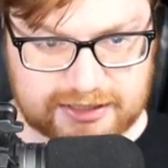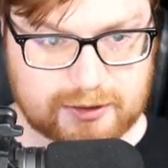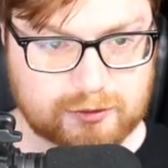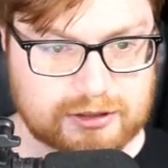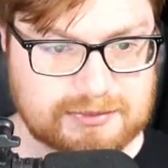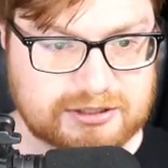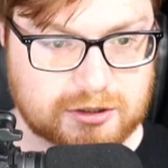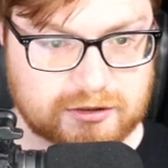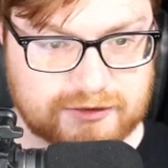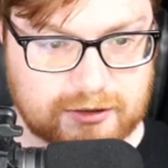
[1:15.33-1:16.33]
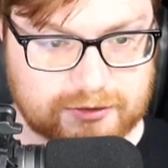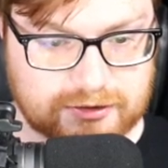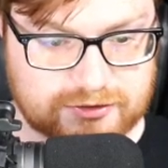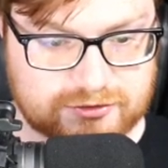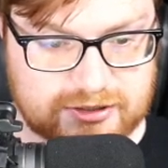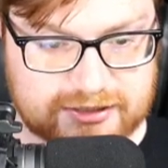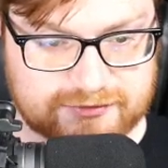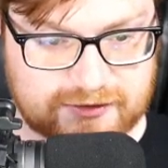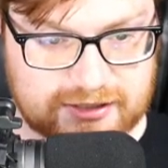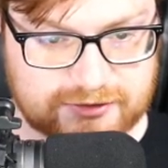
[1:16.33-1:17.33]
that will let me carve out and extract
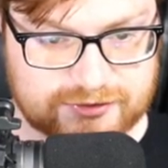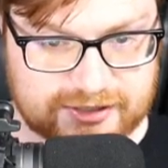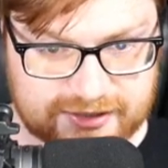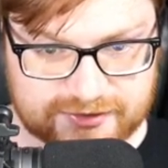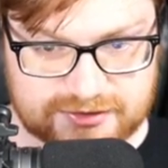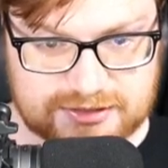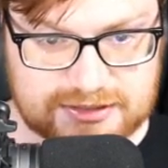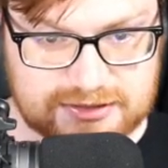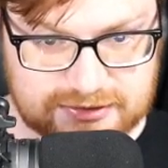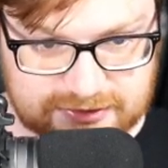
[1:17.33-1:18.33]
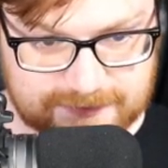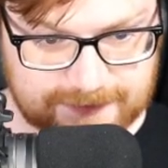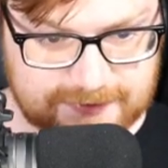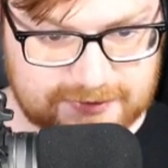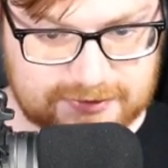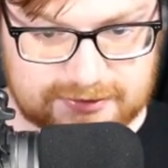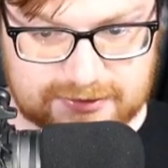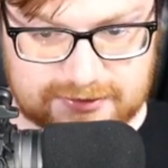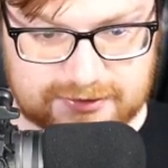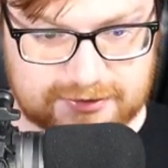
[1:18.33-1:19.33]
files as needed.
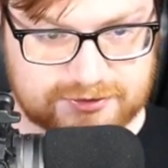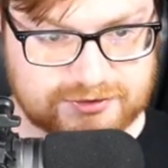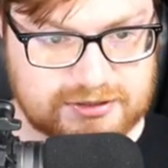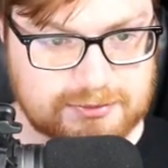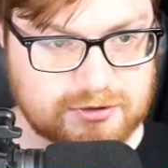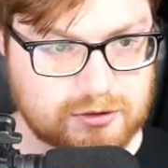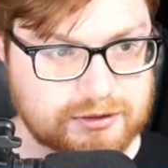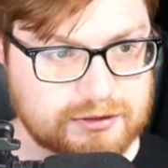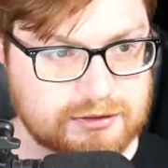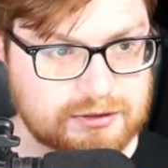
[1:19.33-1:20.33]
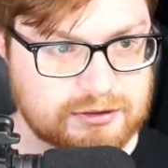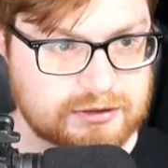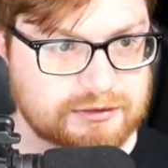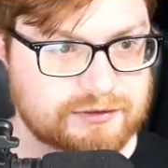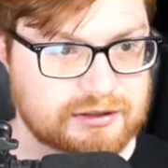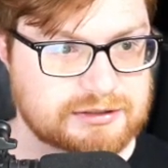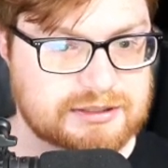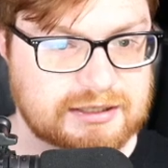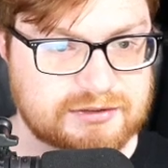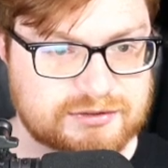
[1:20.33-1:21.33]
Uh, just keep going. Invalid
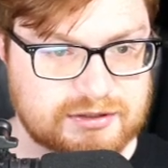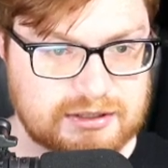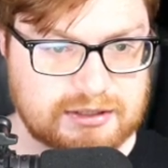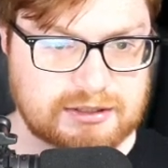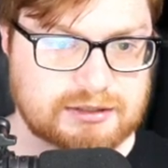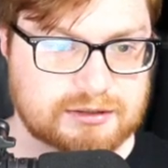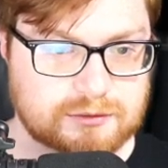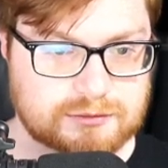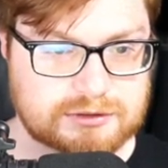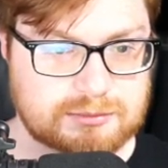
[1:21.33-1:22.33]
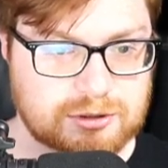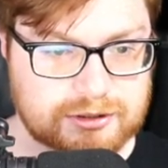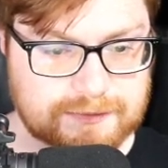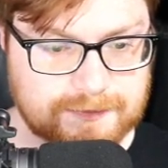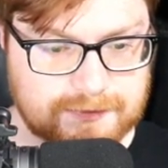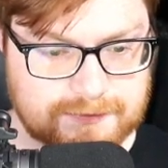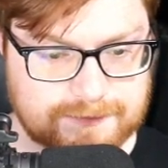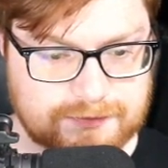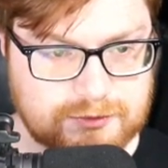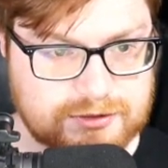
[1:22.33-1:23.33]
case. Oh, come on.
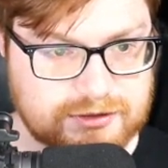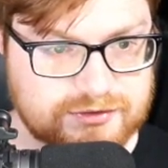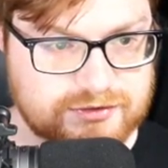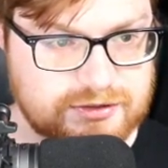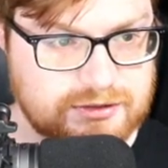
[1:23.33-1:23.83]
New case.